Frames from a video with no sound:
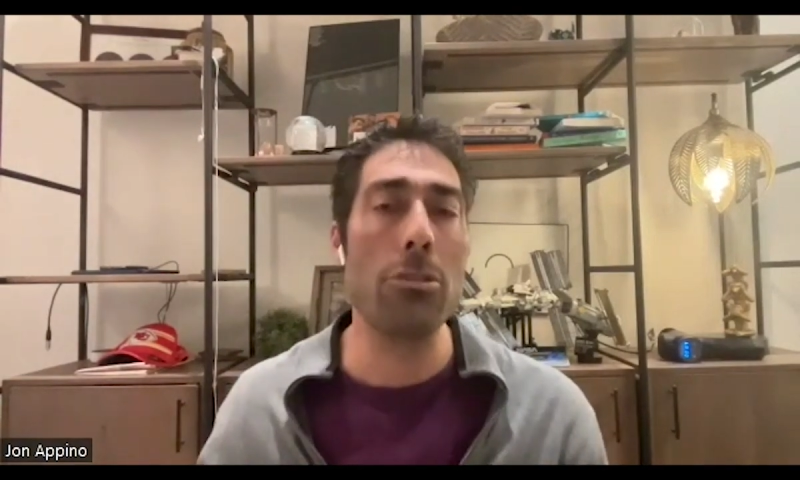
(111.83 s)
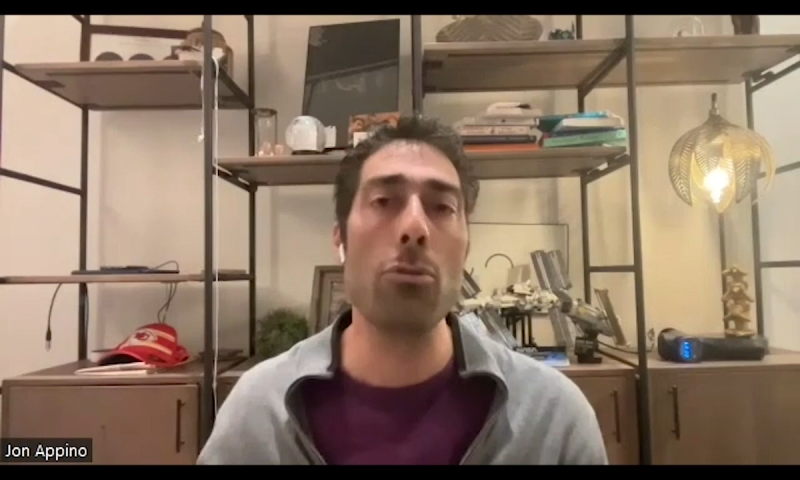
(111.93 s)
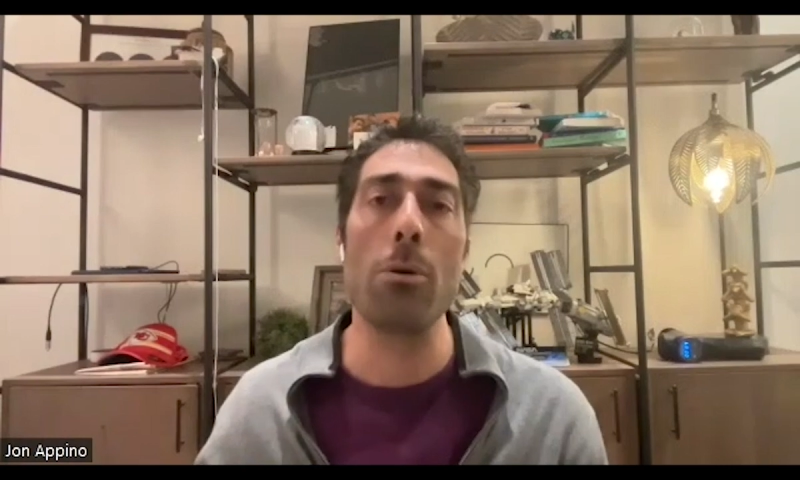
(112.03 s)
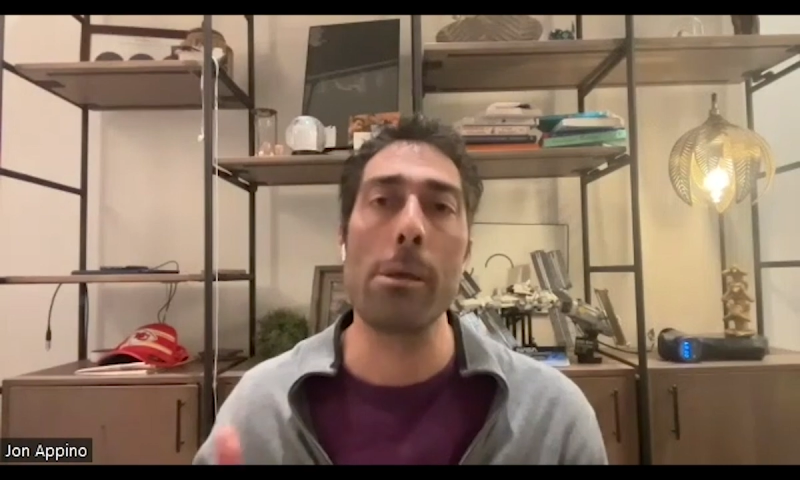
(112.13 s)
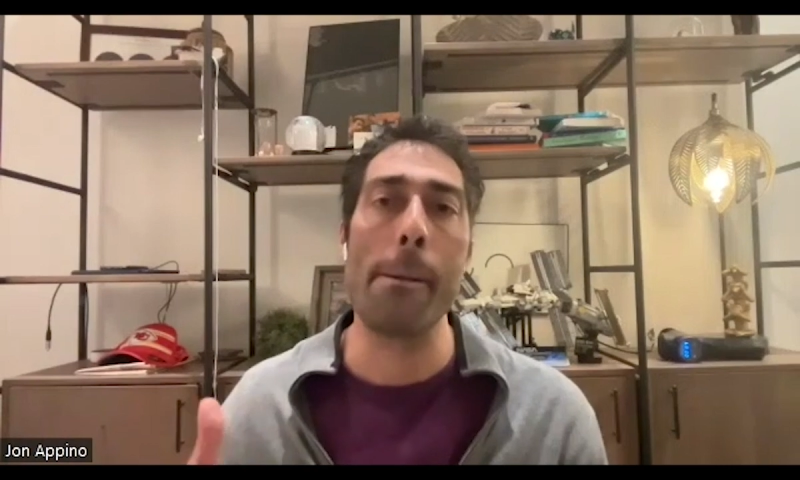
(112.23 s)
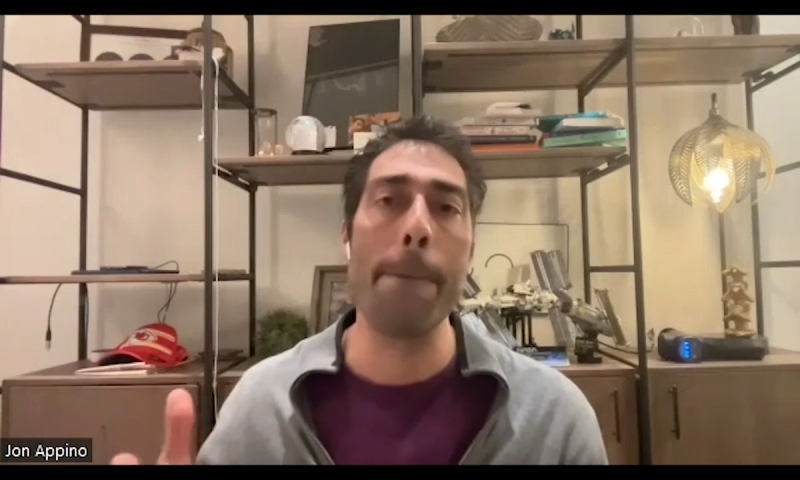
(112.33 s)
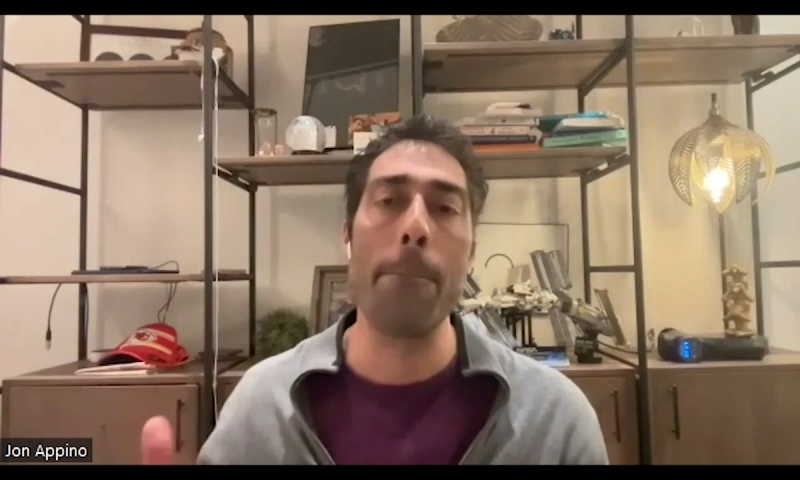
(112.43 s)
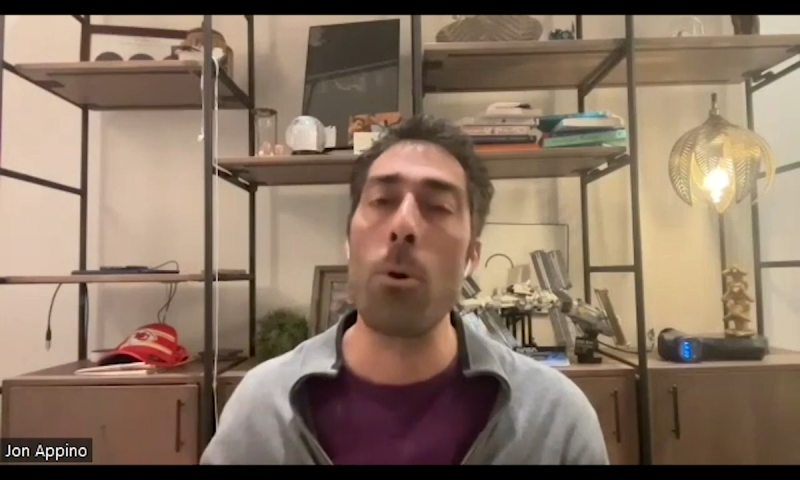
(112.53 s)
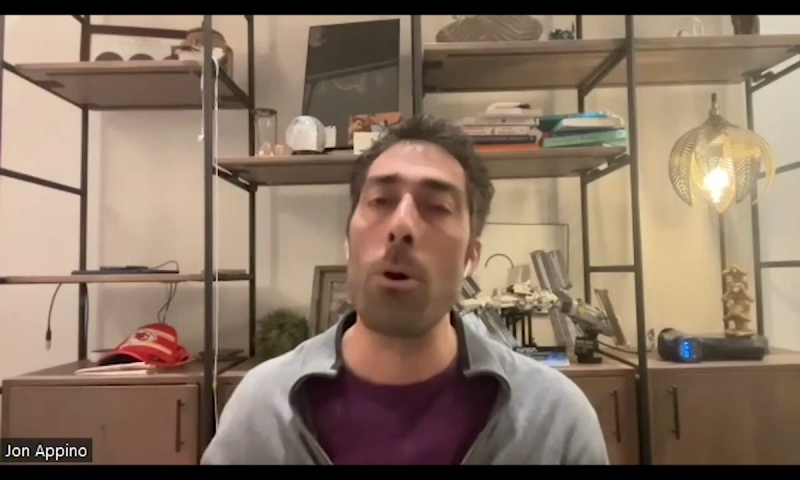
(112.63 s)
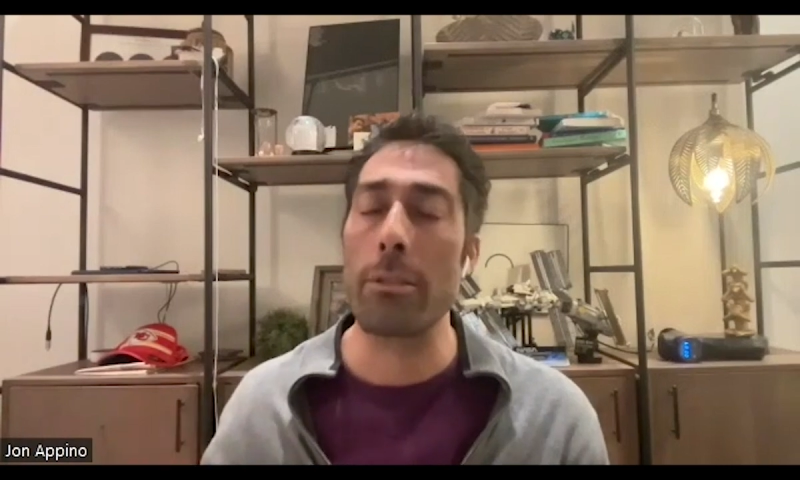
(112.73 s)
So it's
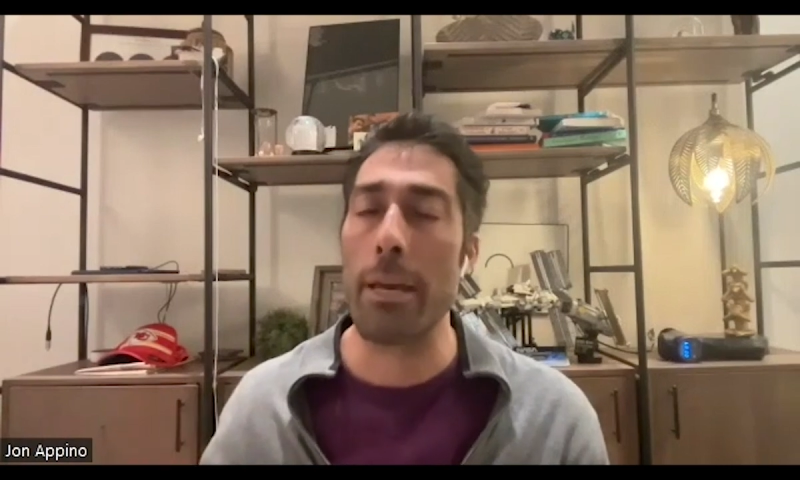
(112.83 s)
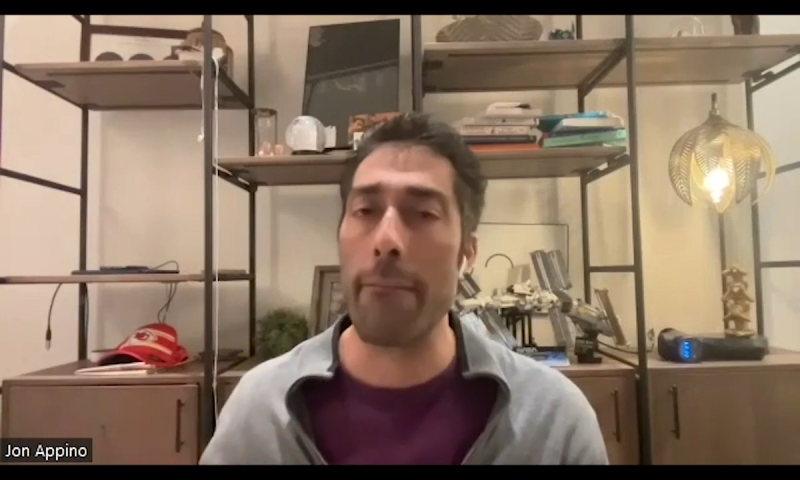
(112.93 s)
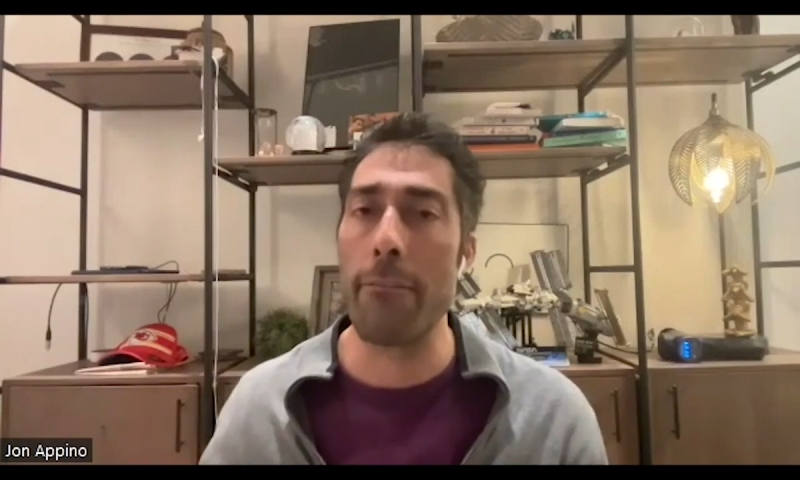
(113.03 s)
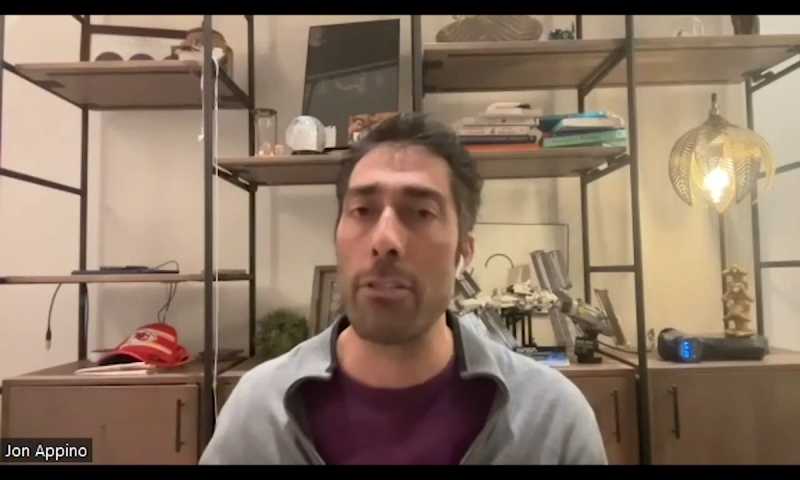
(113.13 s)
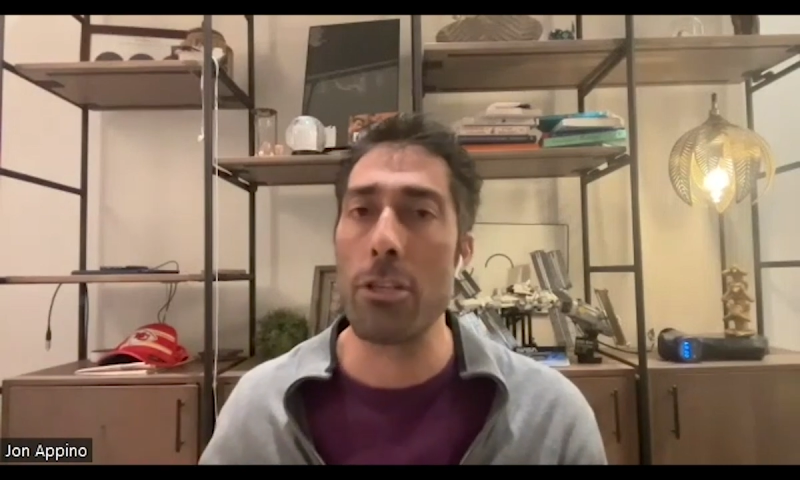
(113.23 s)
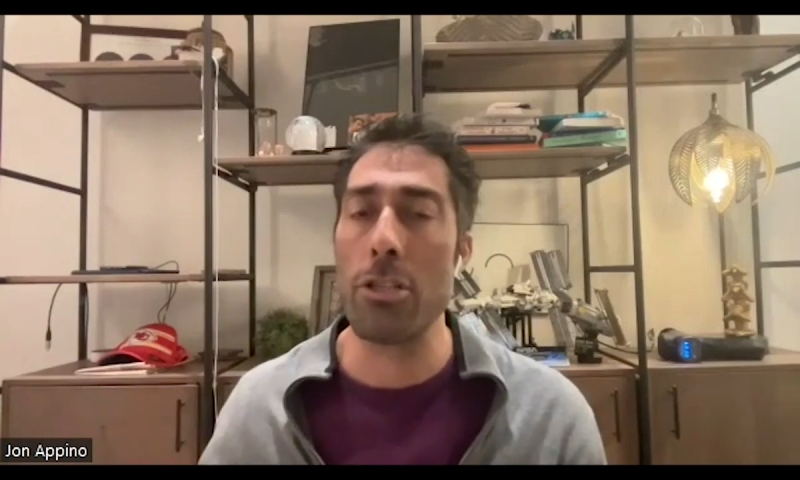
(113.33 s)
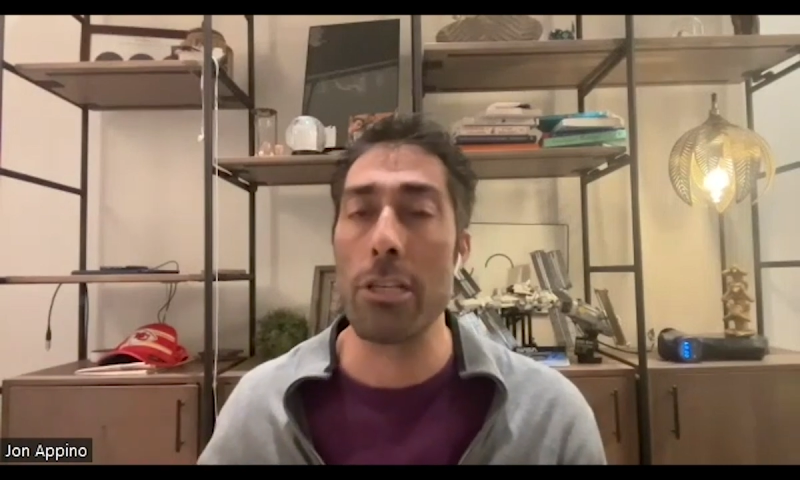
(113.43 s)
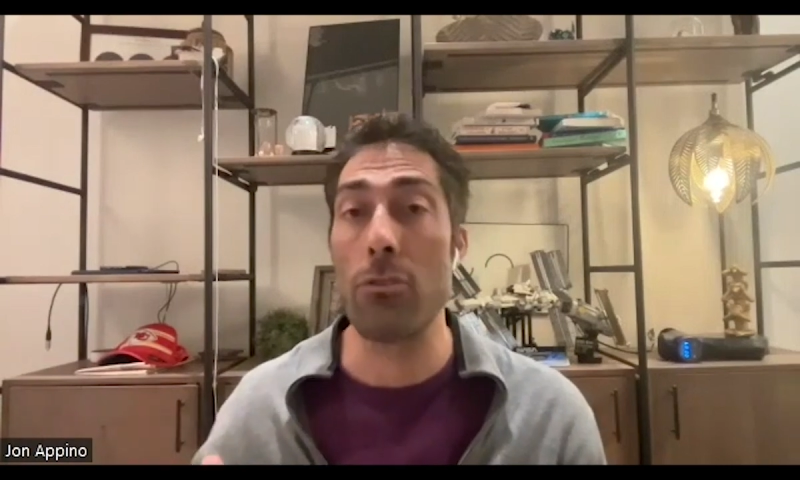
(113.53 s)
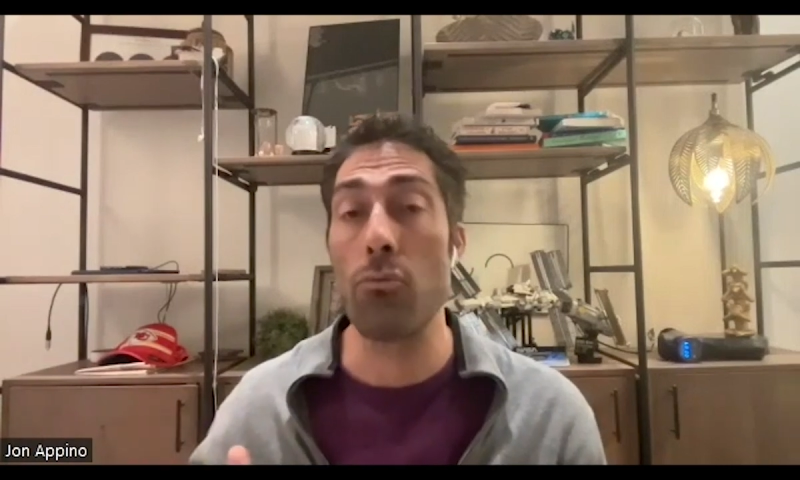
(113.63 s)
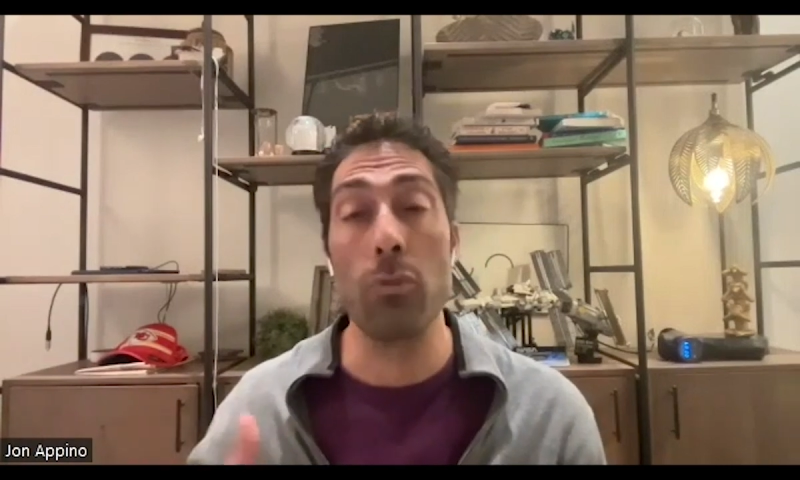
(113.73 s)
important that a physician
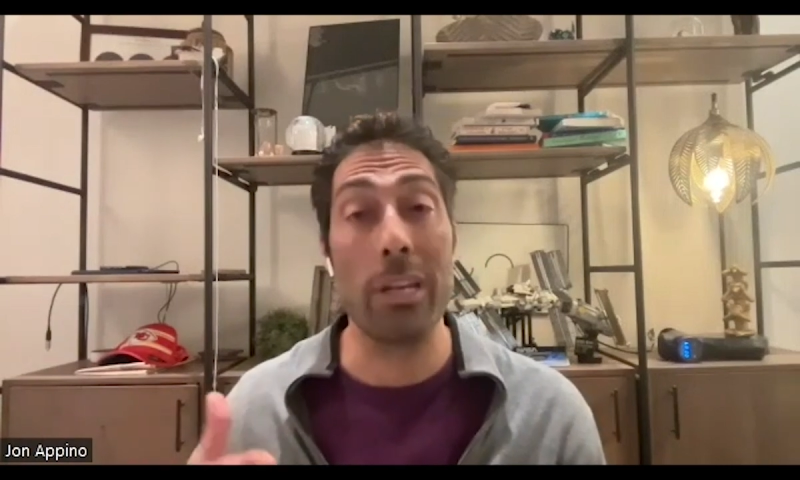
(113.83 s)
gets